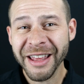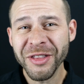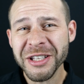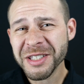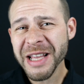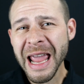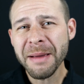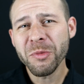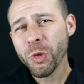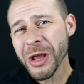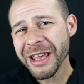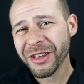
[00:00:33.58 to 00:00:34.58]
In the same
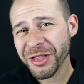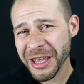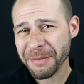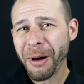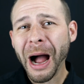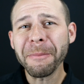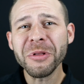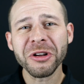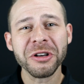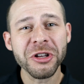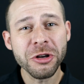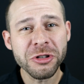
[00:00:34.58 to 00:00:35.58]
week, the
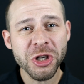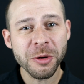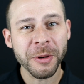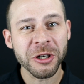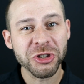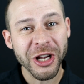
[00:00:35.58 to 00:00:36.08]
popular YouTuber